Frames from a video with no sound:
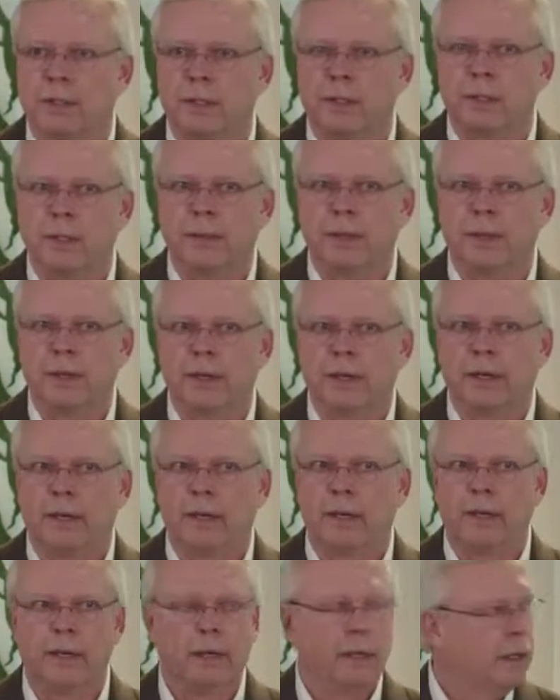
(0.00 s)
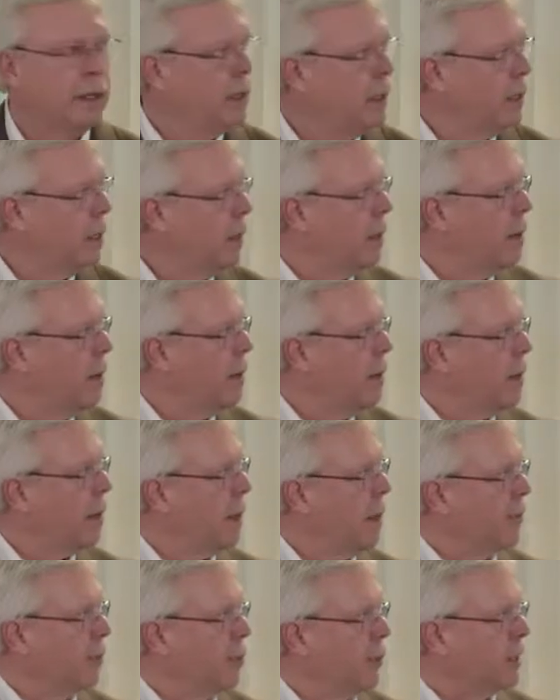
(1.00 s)
continue it on.
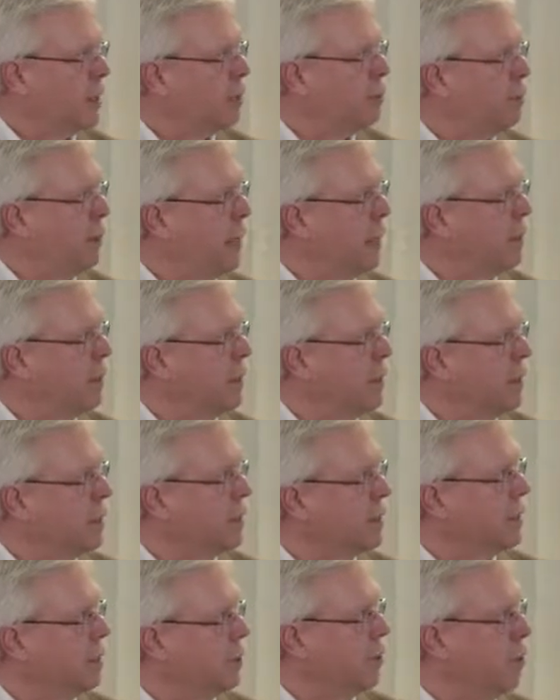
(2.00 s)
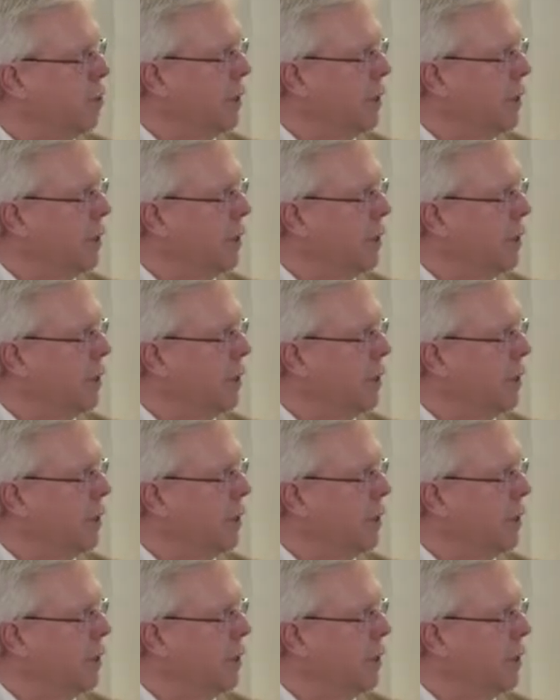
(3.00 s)
If we expand on this a little